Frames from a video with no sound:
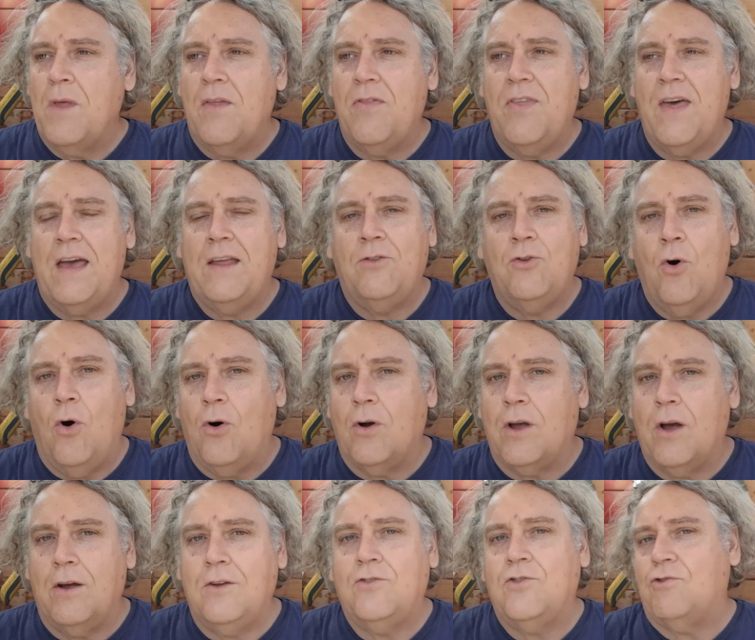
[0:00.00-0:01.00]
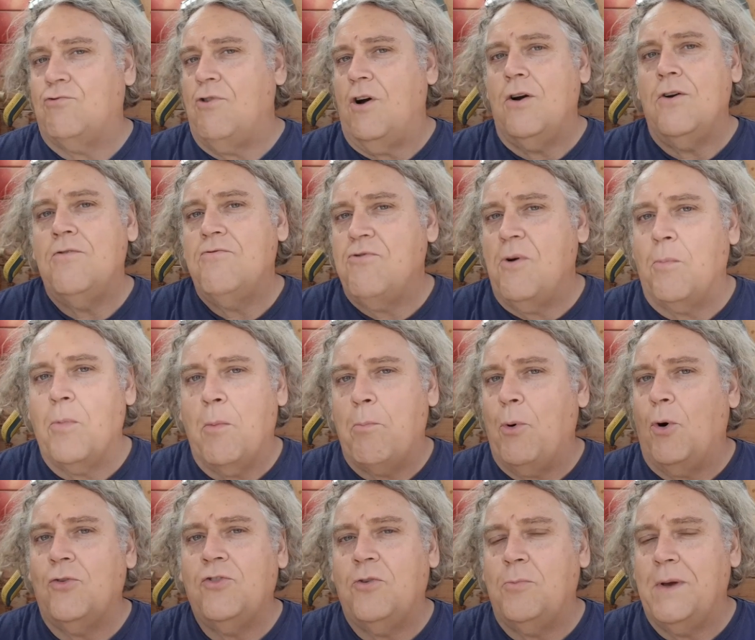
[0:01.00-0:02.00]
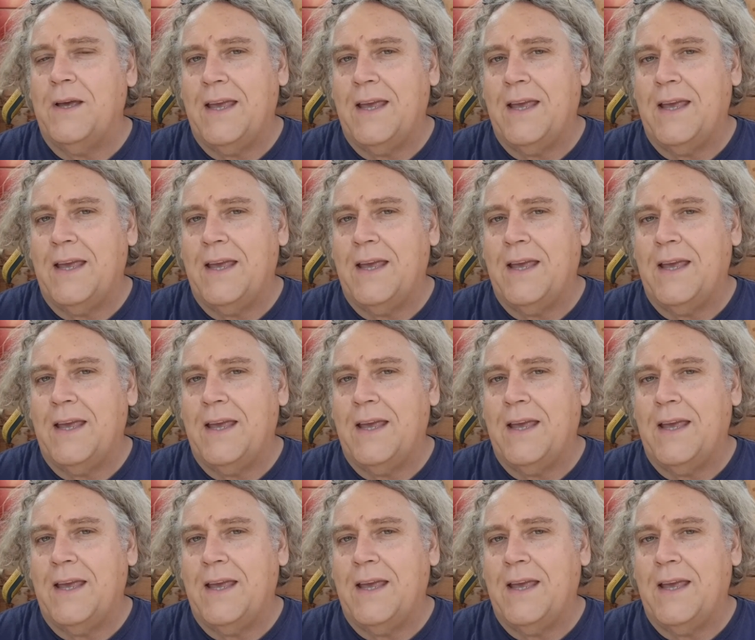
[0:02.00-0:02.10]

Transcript: they're not going to grow from the bottom